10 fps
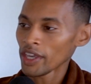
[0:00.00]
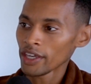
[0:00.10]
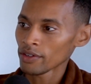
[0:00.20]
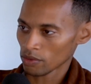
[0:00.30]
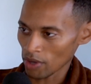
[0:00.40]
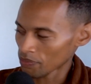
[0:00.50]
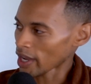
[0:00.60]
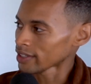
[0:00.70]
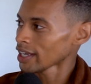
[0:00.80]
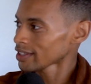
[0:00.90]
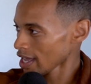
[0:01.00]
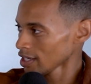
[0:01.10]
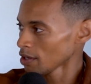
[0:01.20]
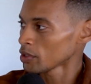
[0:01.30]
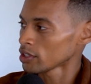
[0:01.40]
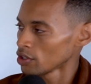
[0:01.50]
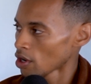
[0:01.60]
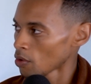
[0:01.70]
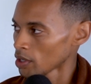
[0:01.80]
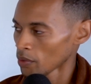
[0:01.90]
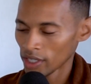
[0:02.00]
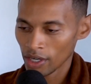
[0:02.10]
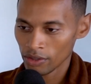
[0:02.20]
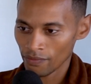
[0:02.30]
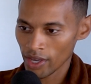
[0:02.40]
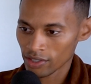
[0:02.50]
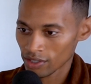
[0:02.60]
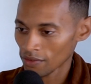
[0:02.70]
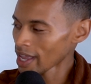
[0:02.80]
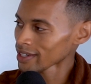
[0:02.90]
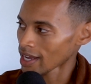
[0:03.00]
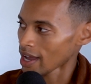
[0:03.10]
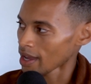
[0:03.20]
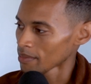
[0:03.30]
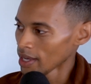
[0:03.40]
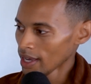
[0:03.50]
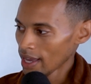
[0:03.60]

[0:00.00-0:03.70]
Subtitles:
then I take that hit with, you know, with investors of that time.